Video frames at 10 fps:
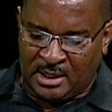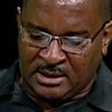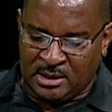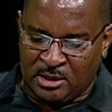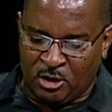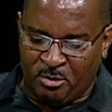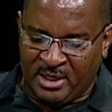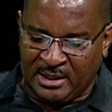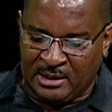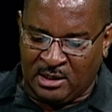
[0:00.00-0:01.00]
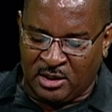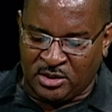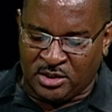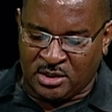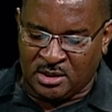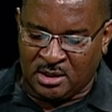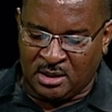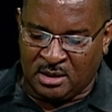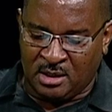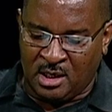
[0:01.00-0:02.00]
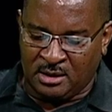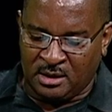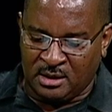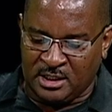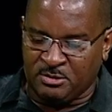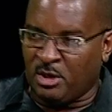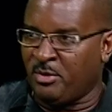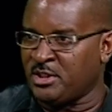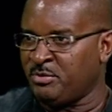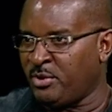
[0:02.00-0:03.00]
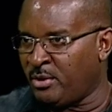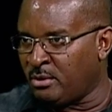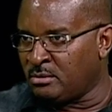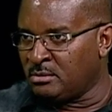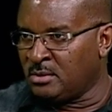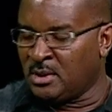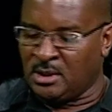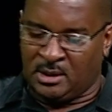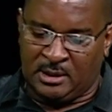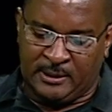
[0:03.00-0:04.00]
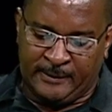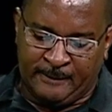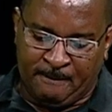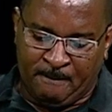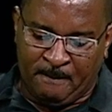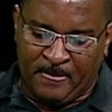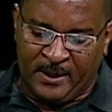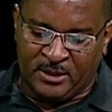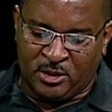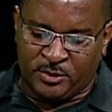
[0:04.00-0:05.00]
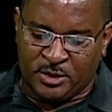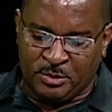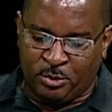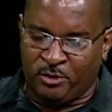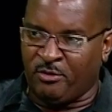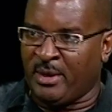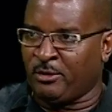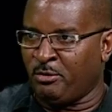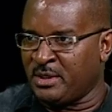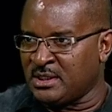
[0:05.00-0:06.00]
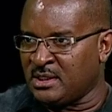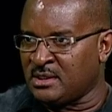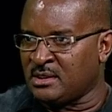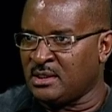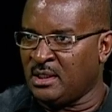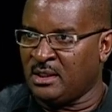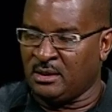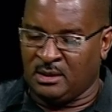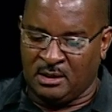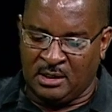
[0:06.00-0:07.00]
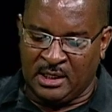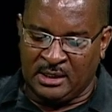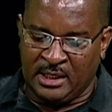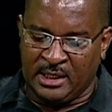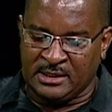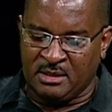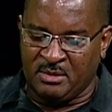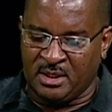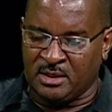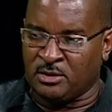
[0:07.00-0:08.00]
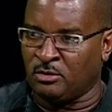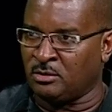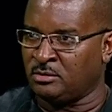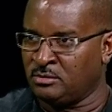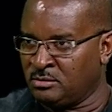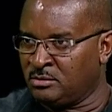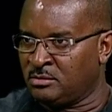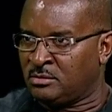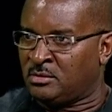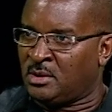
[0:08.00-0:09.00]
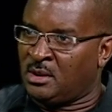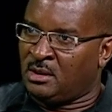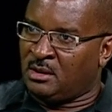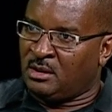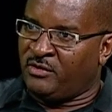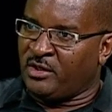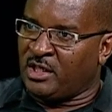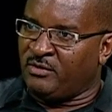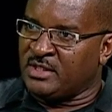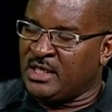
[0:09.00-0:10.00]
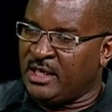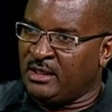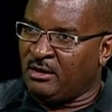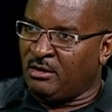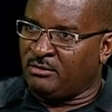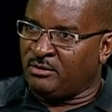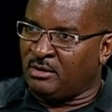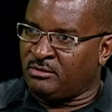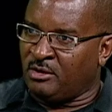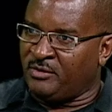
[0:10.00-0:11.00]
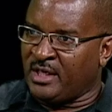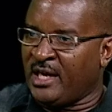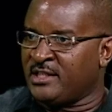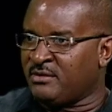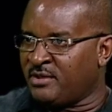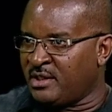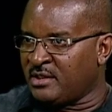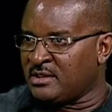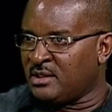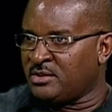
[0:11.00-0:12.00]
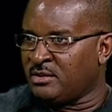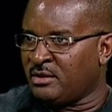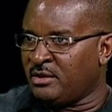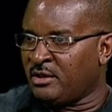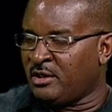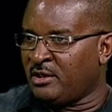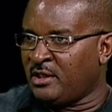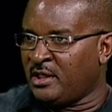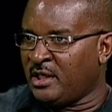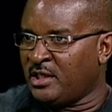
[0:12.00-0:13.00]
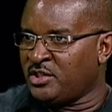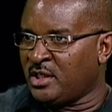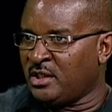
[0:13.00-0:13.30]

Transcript: are now being launched under the Small Business Bureau in terms of support for micro business and SMEs. So if you could give us an idea of the kinds of things that you're currently engaging